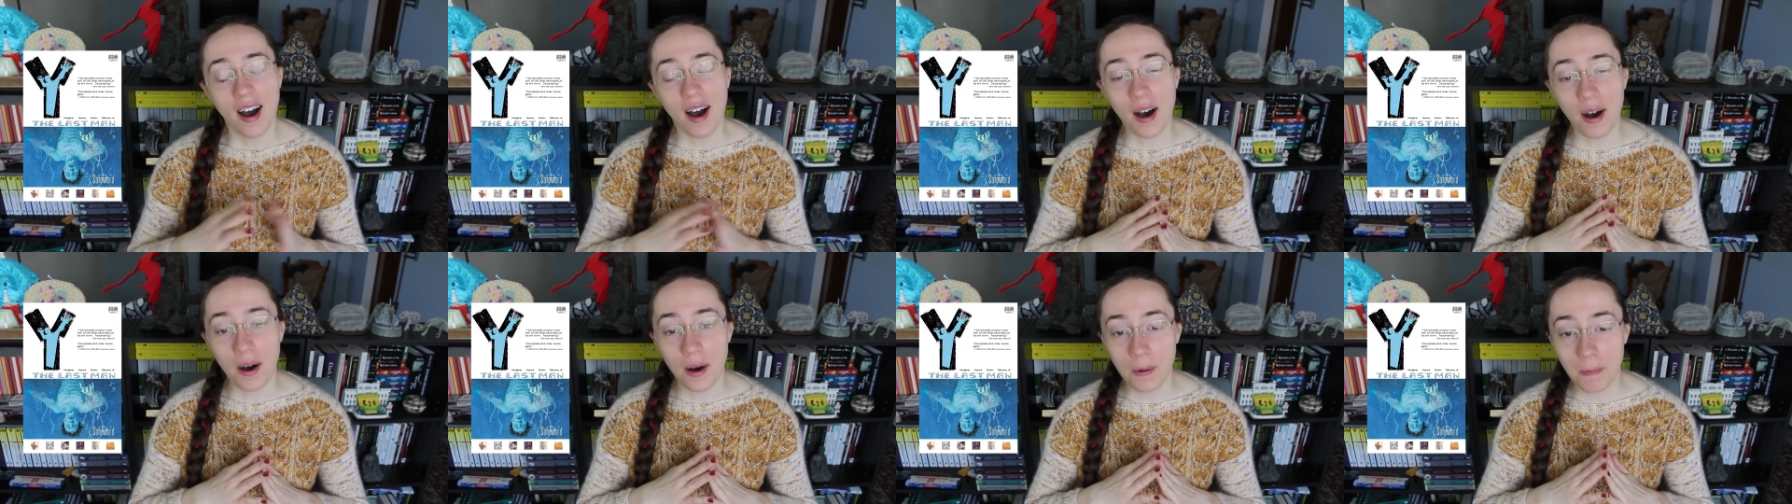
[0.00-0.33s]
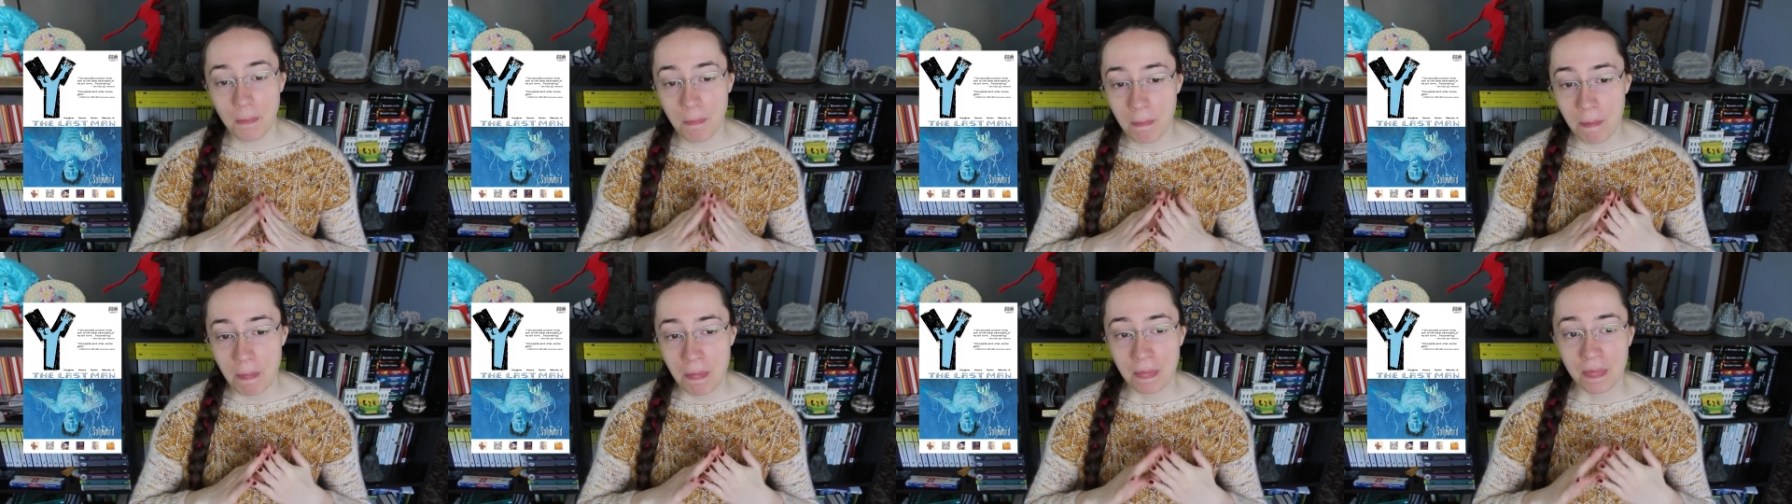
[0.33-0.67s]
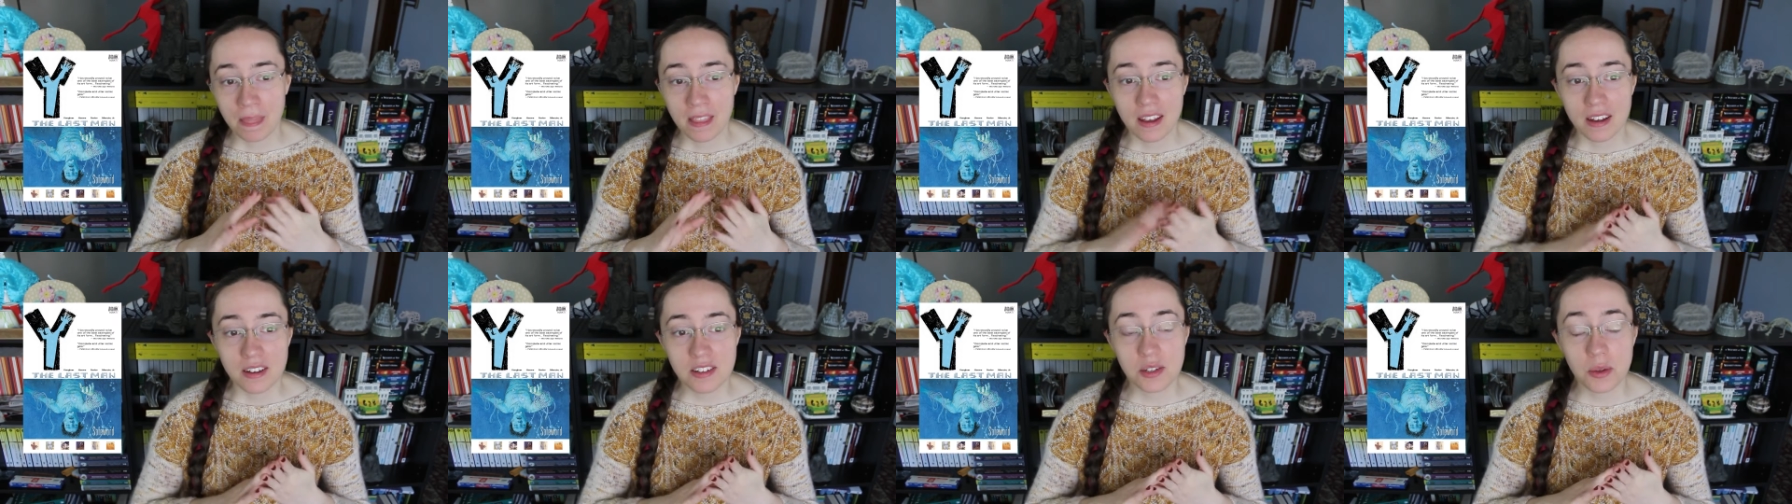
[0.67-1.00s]
Um,
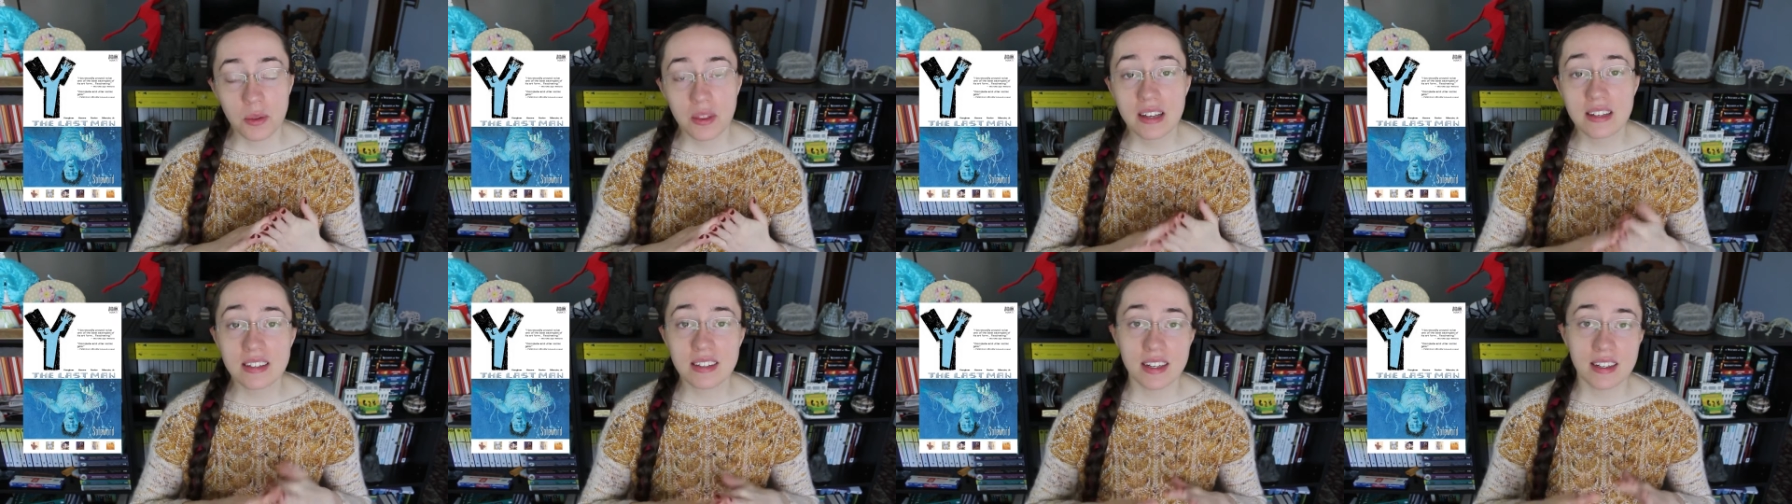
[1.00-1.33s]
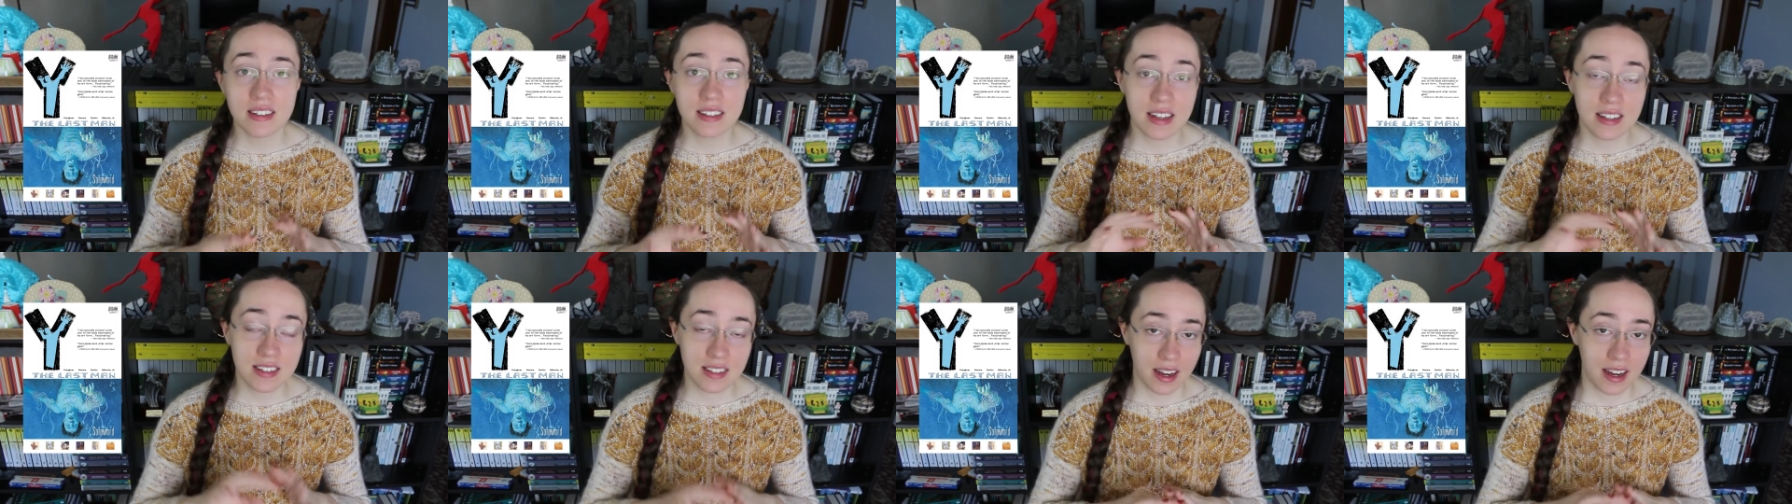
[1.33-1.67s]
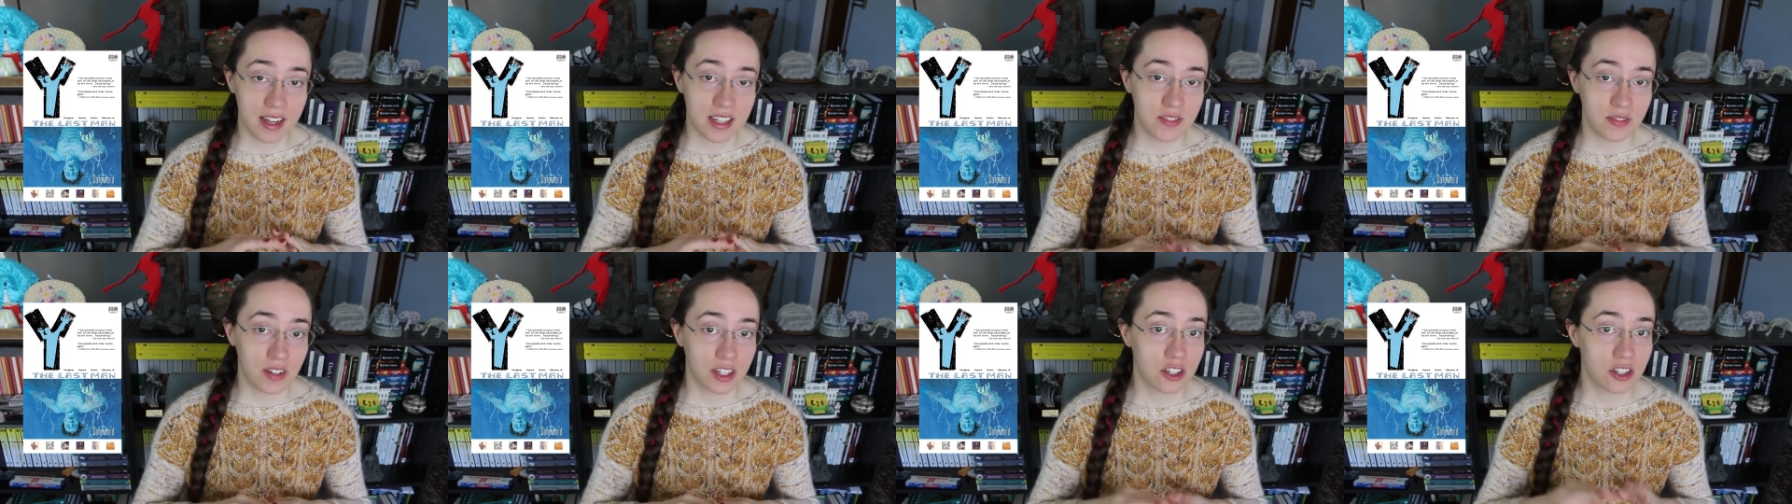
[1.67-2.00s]
so this is a
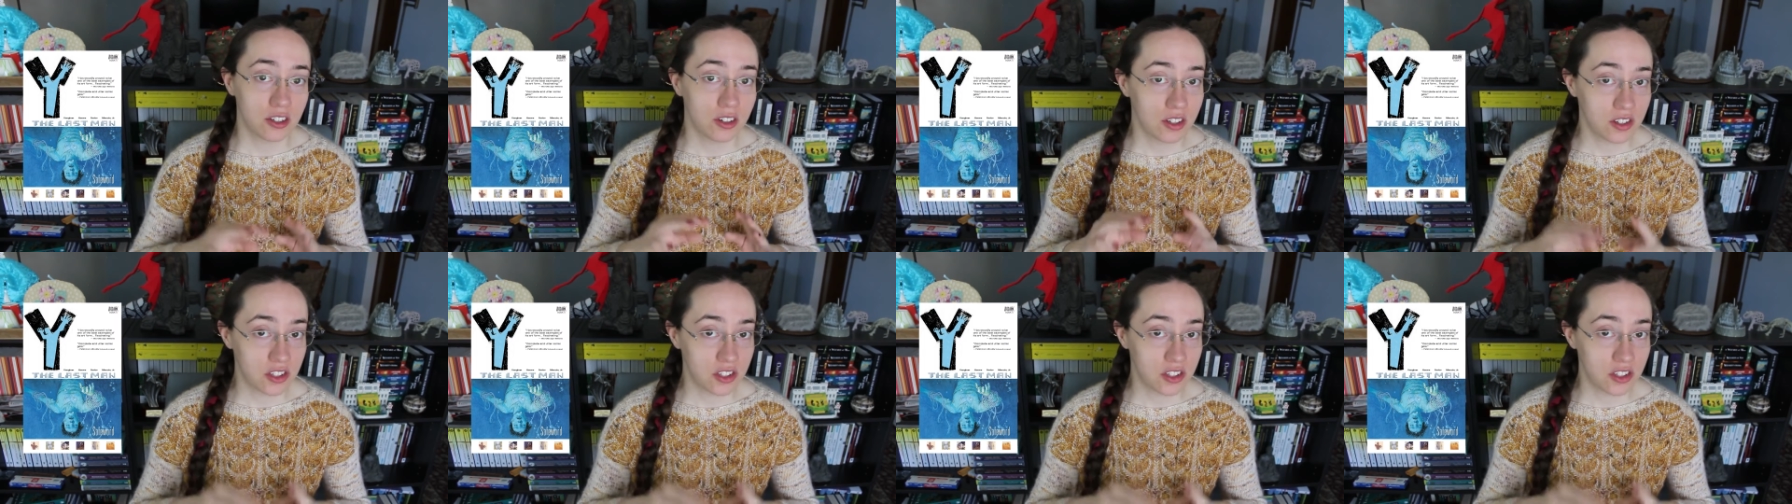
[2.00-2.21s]
science fiction